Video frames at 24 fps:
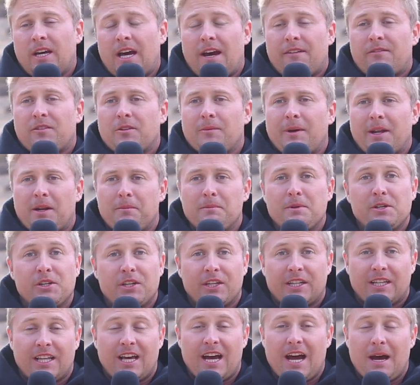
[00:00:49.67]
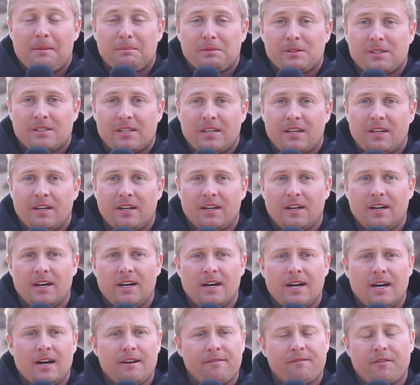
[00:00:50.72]
after about a million laps,
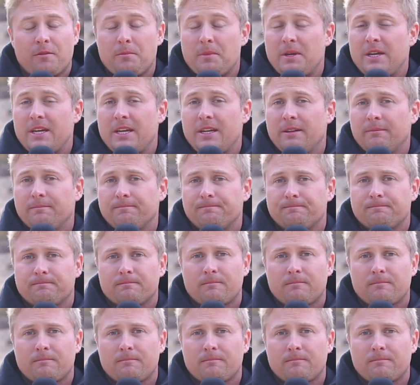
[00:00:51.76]
uh, for me,